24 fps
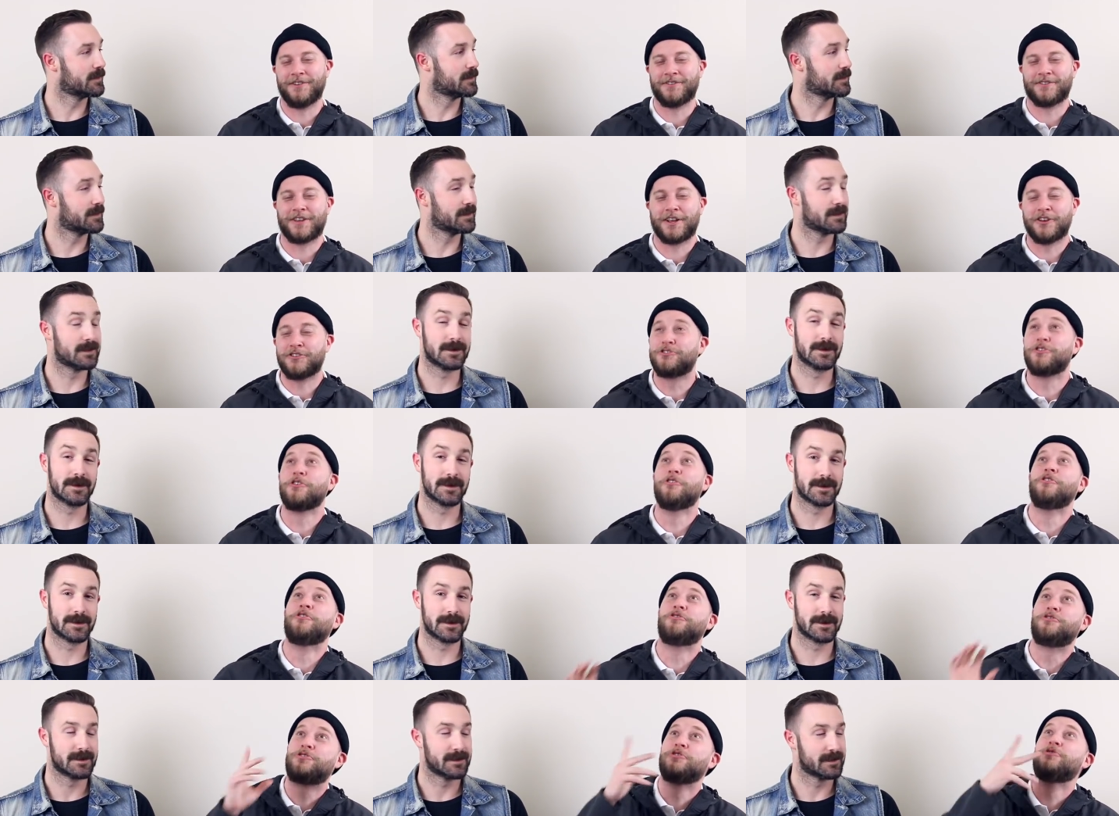Speaker 1: he was like,
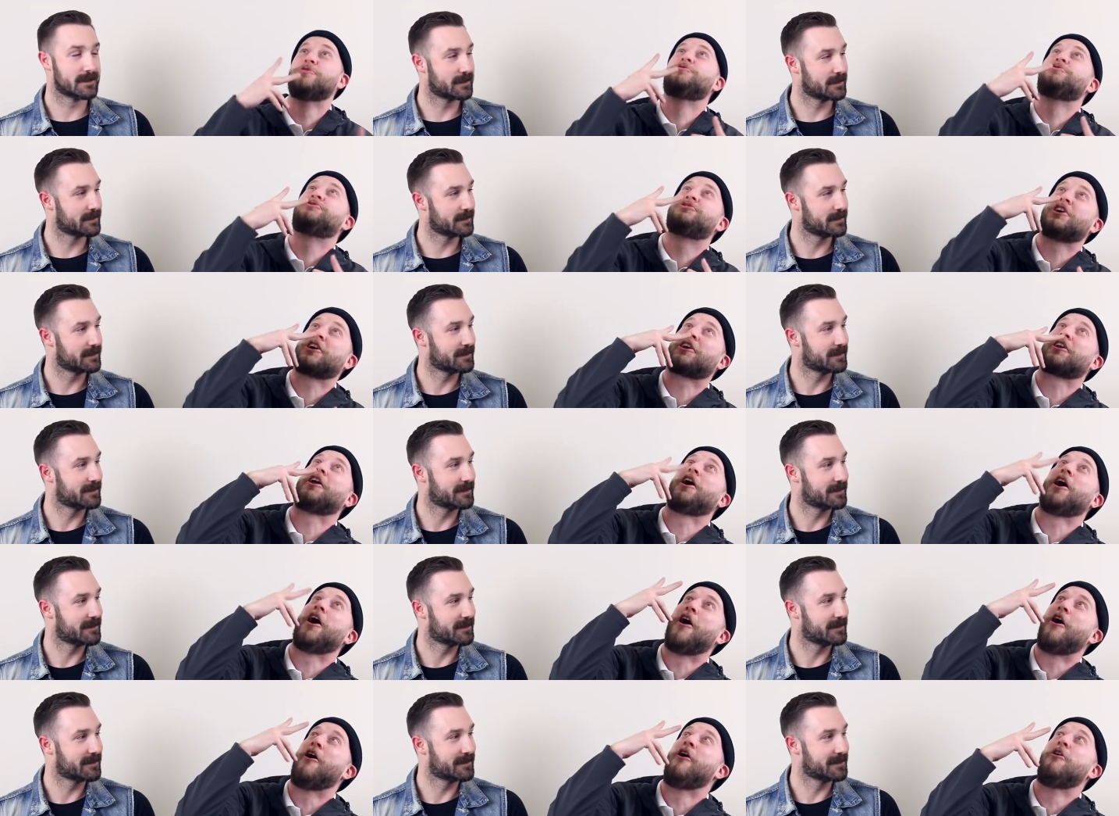dude, check
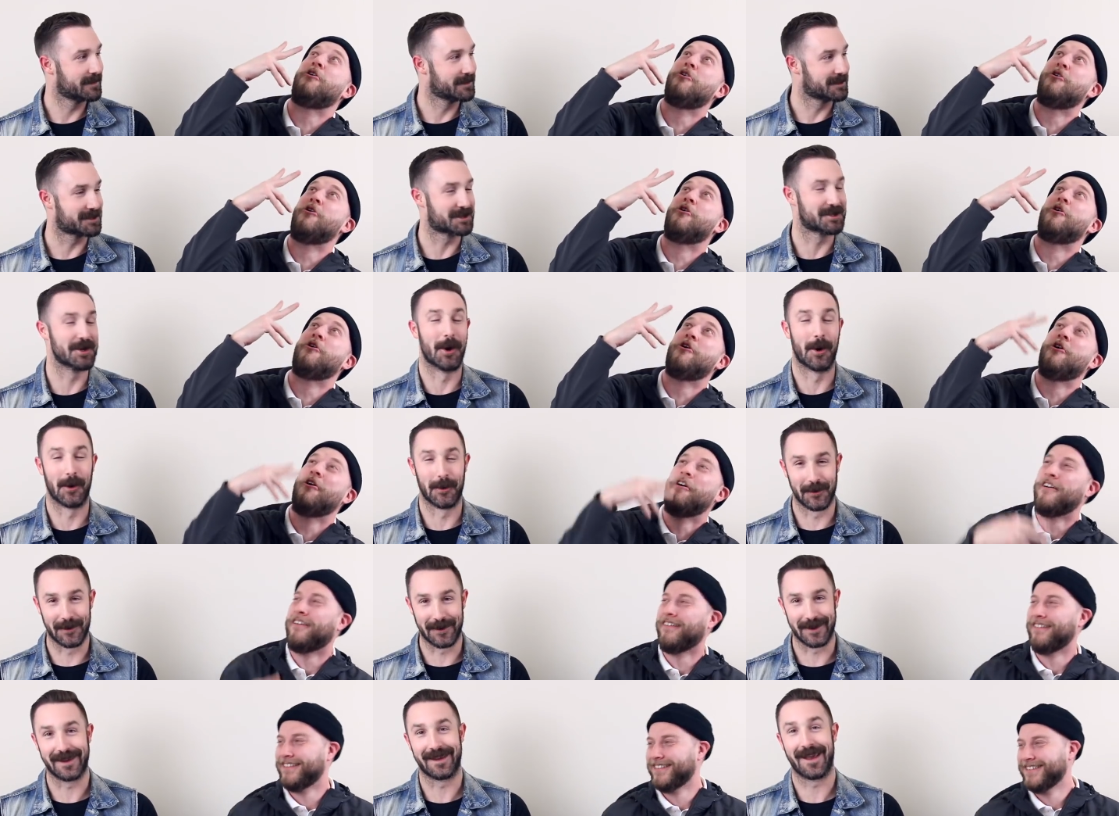it out.
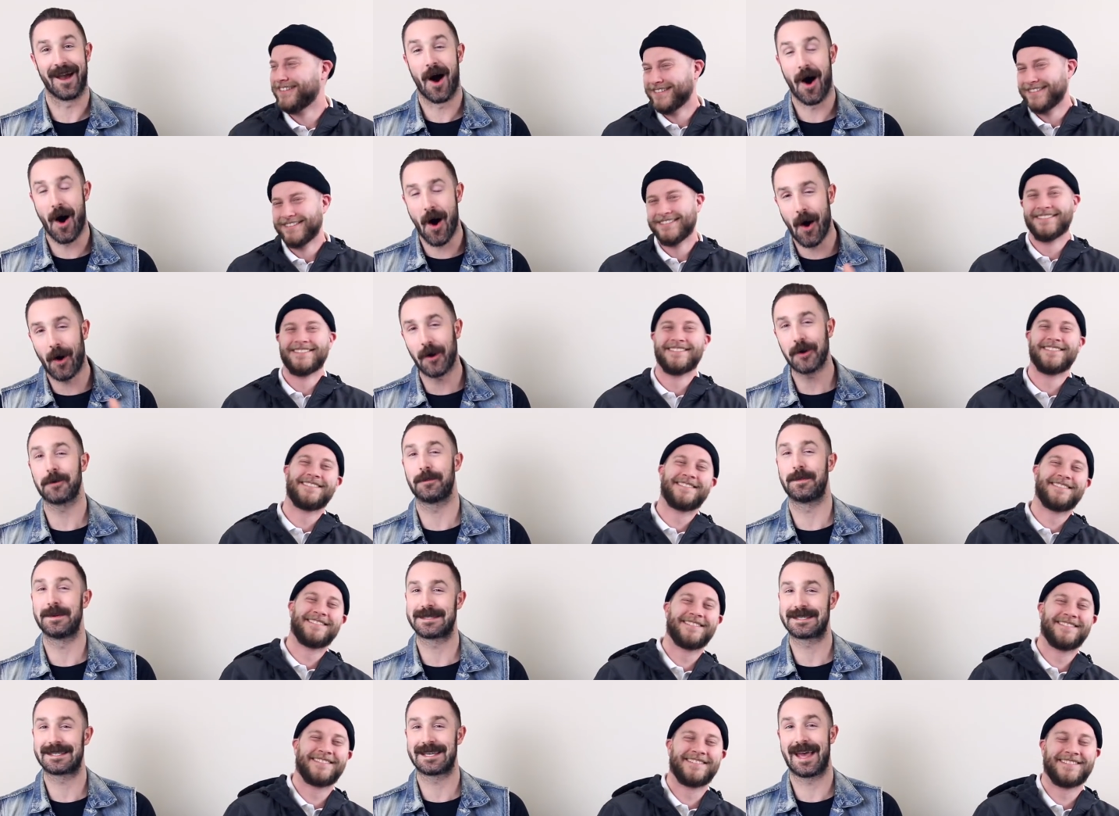Totally,
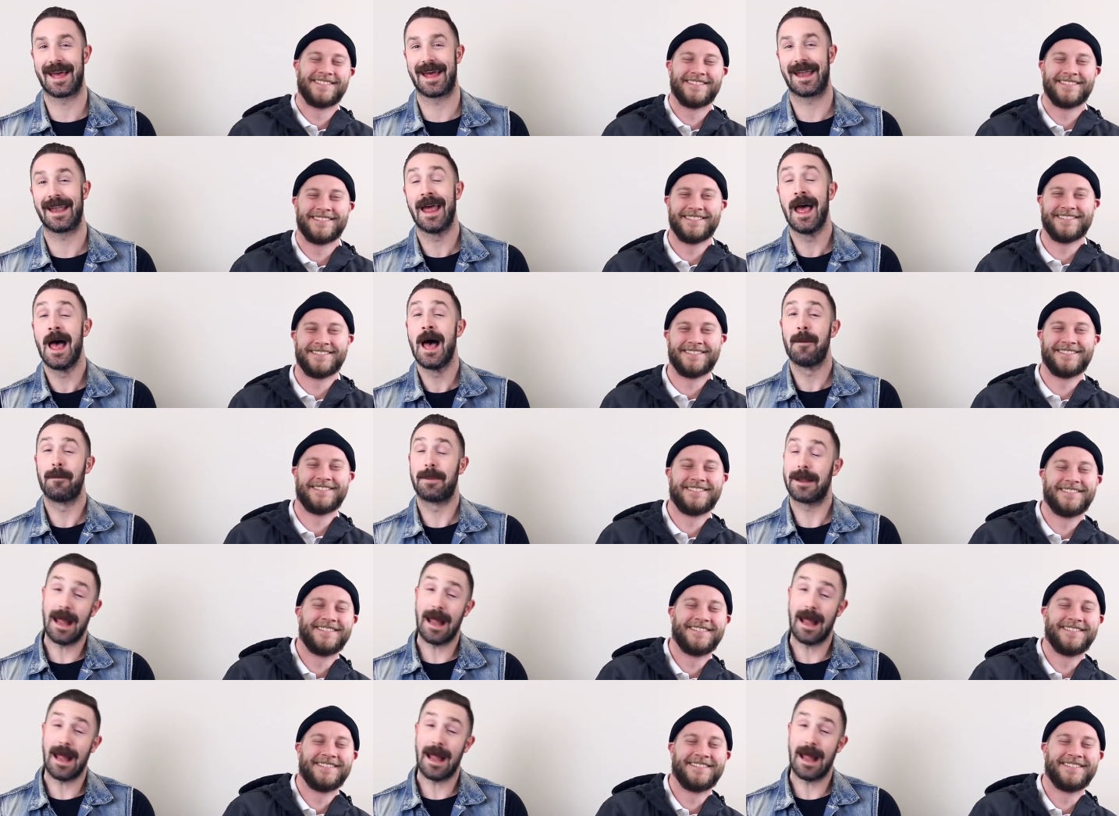100%.